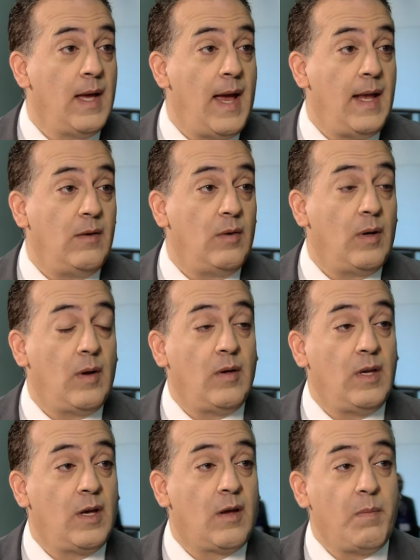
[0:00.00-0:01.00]
And
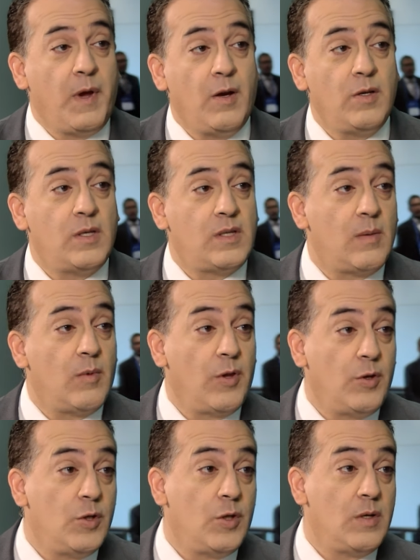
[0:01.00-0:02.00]
you compare it to some
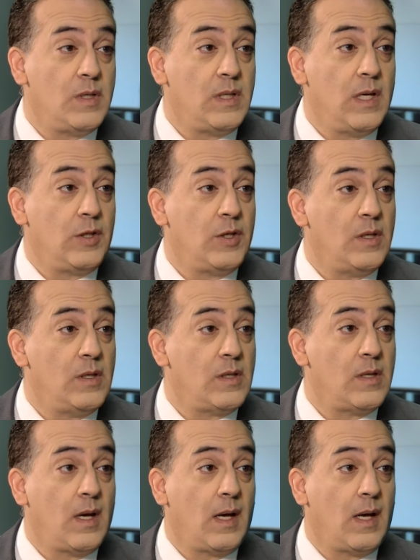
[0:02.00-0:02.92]
other jurisdictions,